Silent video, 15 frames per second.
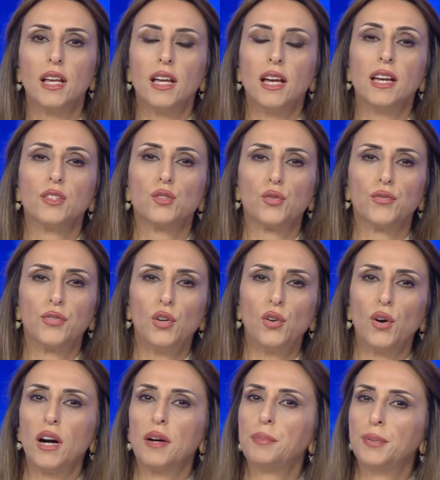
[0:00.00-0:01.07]
And to
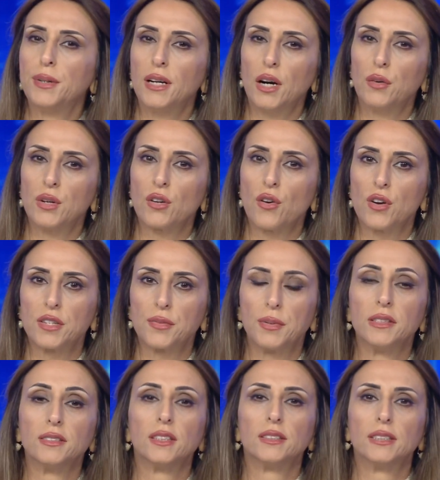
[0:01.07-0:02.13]
follow up, uh, our
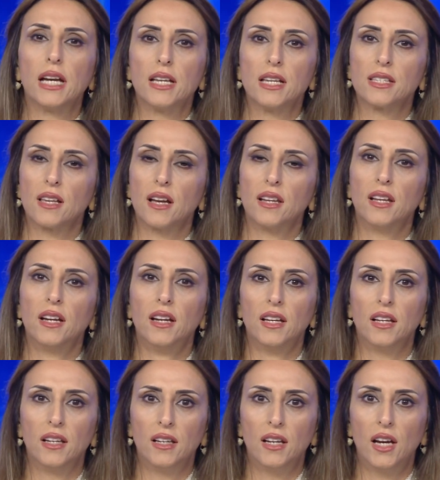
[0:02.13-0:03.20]
correspondent uh, Saleh
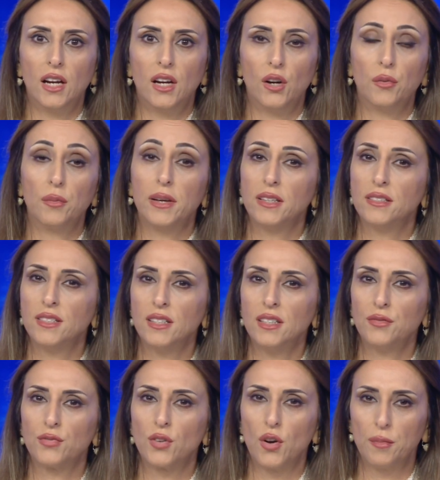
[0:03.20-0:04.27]
Al
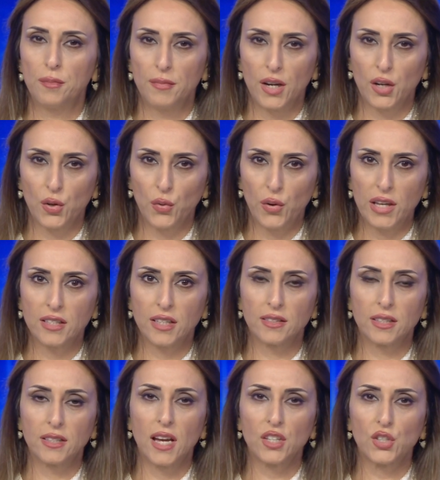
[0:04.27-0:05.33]
Waidi from Kuwait
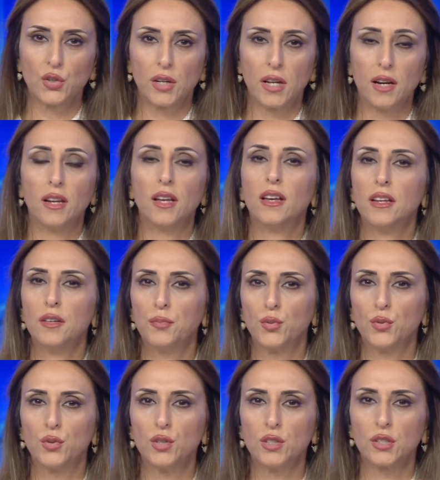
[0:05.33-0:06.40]
International
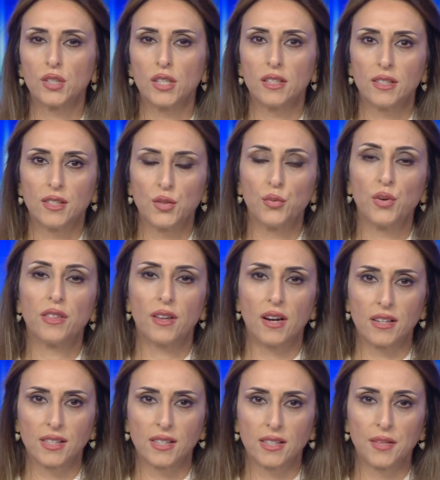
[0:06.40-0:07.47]
Airport is with
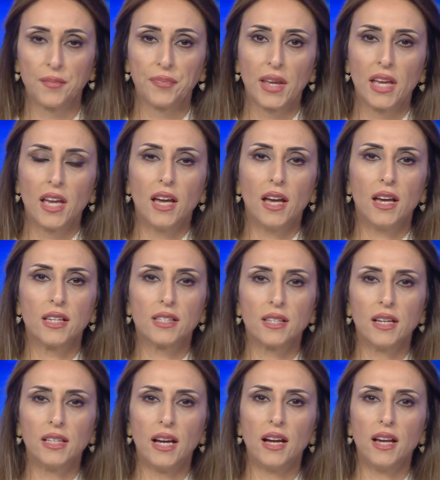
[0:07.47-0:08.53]
us. Uh,
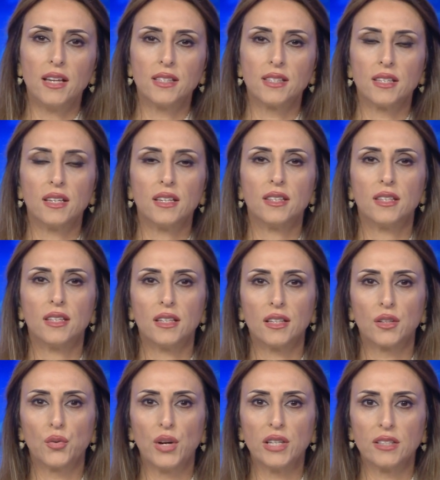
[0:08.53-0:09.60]
Saleh, as uh,
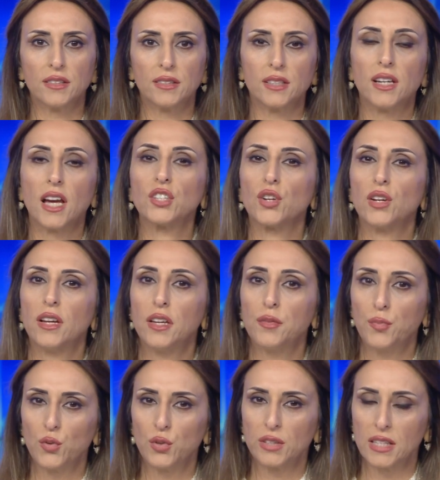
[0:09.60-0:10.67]
the Kuwait International
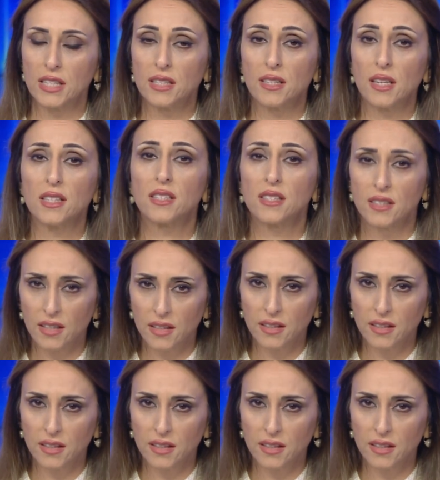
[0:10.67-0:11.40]
Airport is still